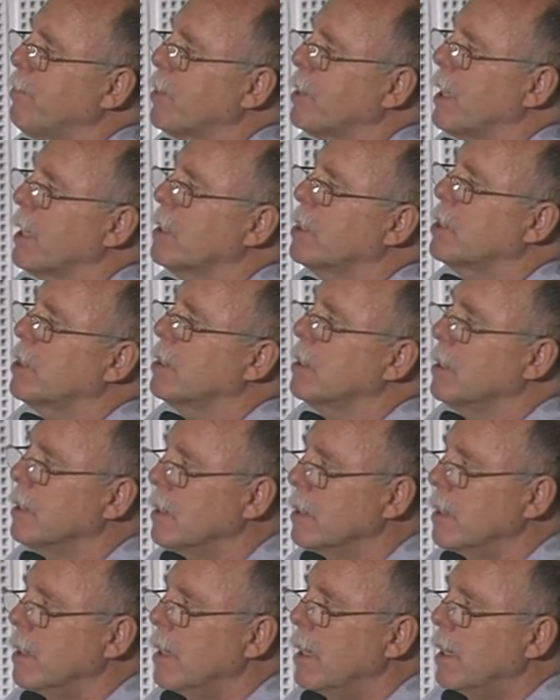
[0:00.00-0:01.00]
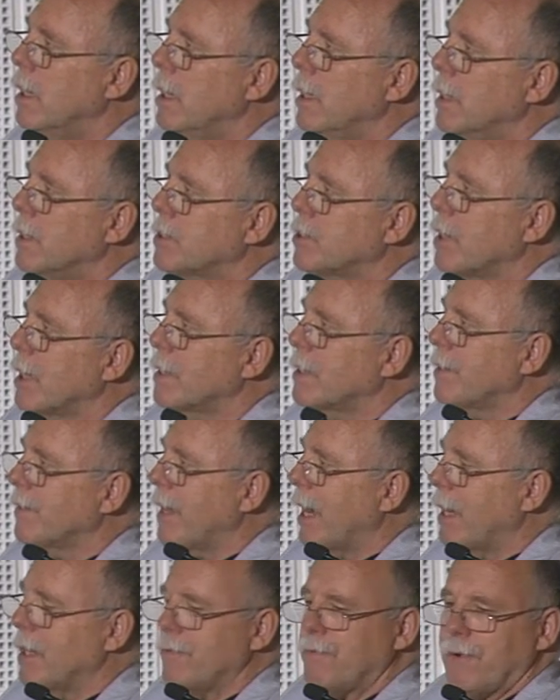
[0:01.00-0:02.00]
production. So at
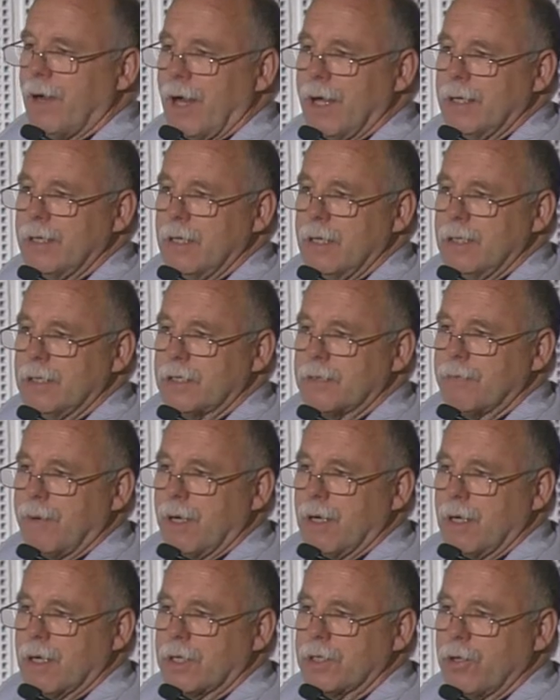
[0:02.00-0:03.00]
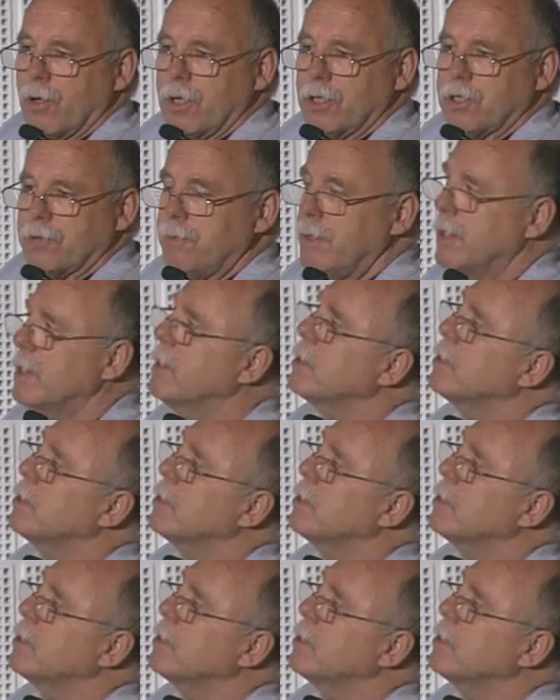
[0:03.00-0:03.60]
the final is my acknowledgement,